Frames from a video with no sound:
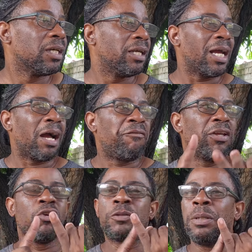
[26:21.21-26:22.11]
You have to
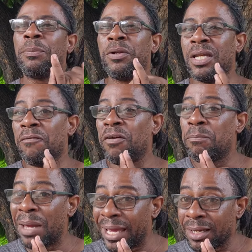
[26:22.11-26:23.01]
use people's name to
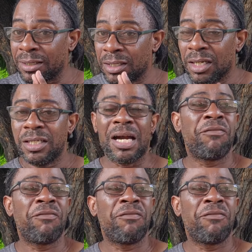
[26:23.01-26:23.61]
beg, you